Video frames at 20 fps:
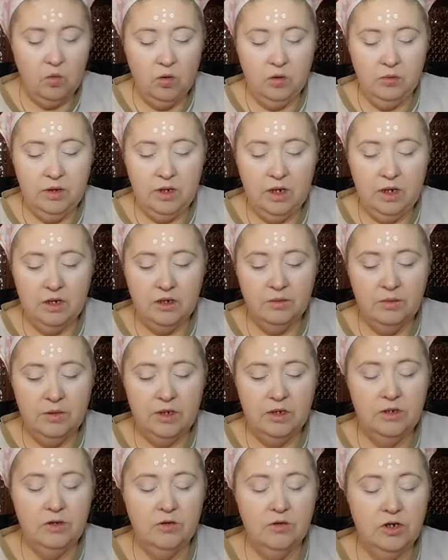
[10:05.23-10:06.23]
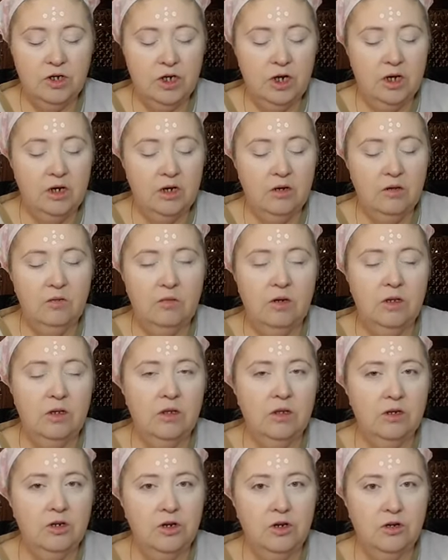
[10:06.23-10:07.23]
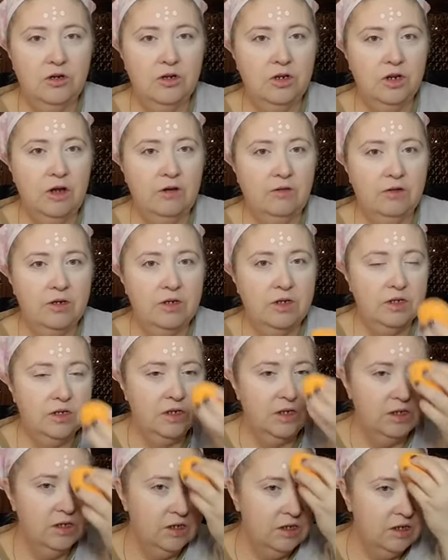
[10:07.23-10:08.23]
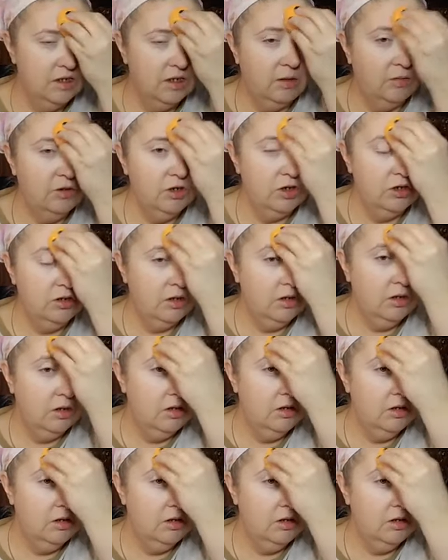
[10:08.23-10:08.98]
Mormon has been associated with the church ever since its inception.